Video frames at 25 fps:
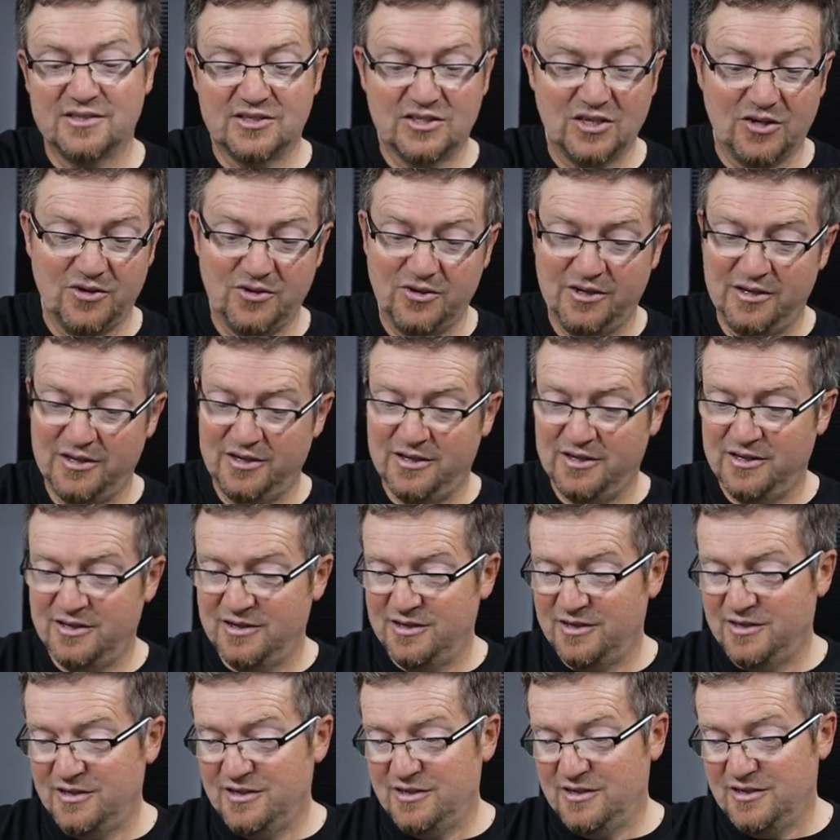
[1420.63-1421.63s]
So
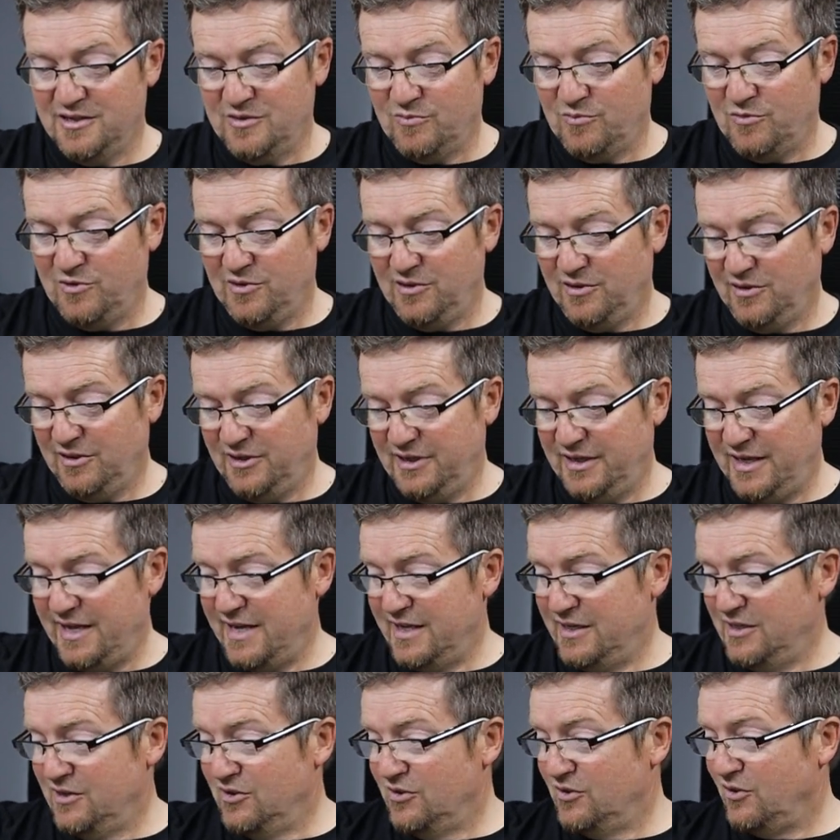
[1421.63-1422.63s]
we'll
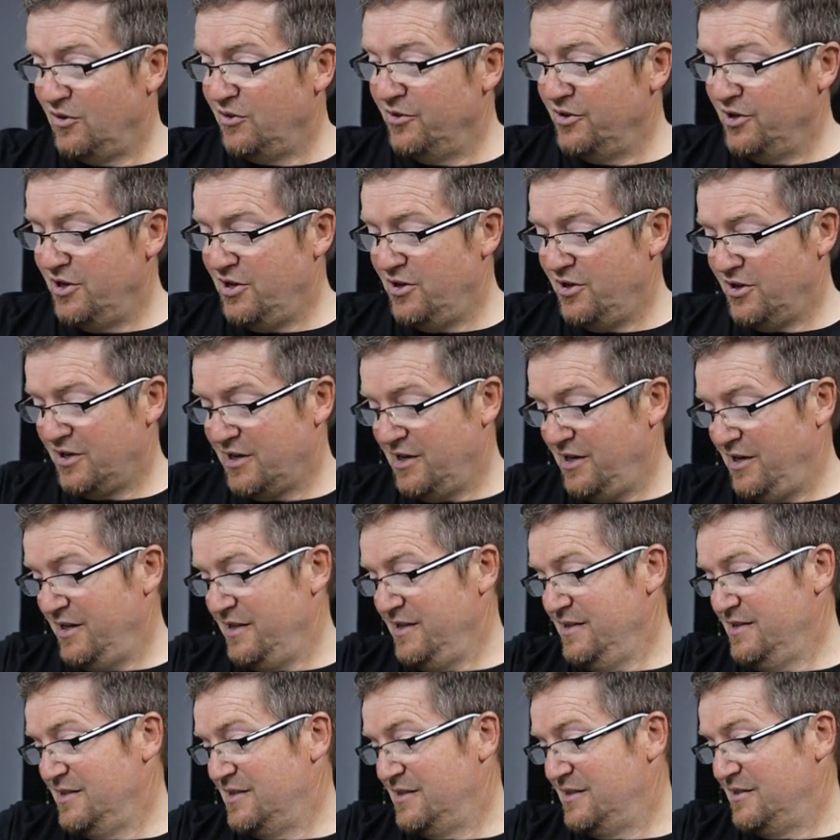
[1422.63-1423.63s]
end on
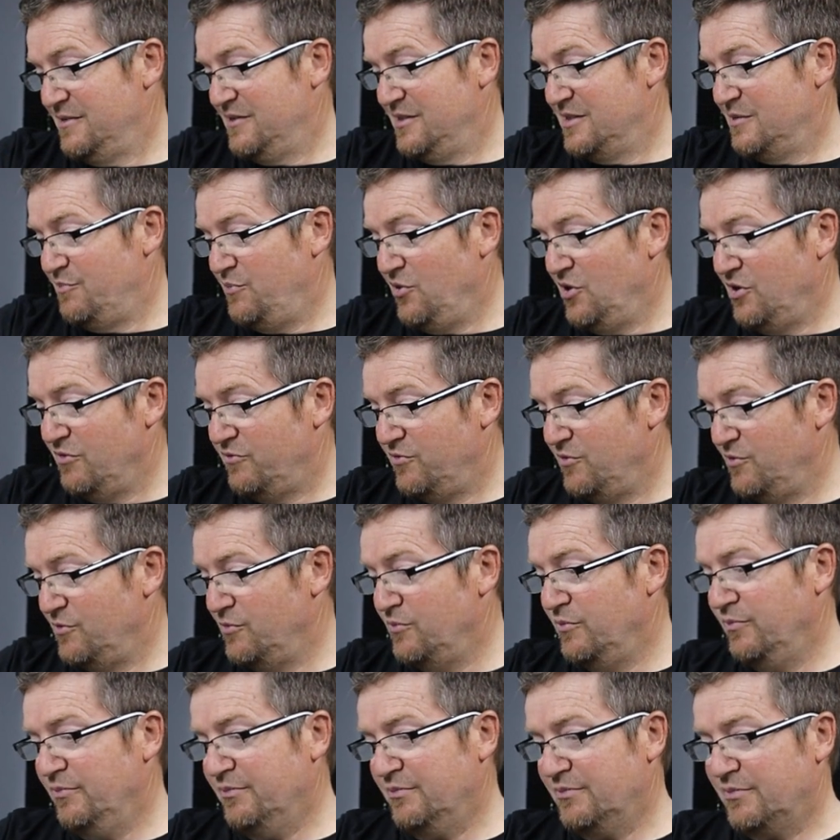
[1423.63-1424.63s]
Hercules, this beautiful,